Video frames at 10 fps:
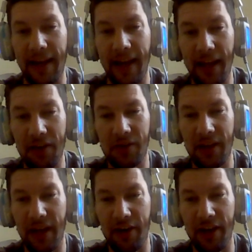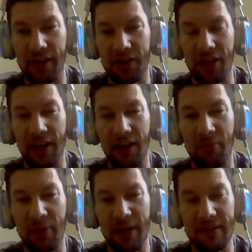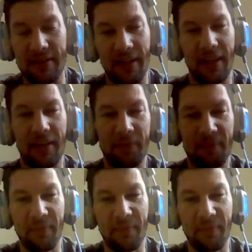I can handle carrying the shit, but it's like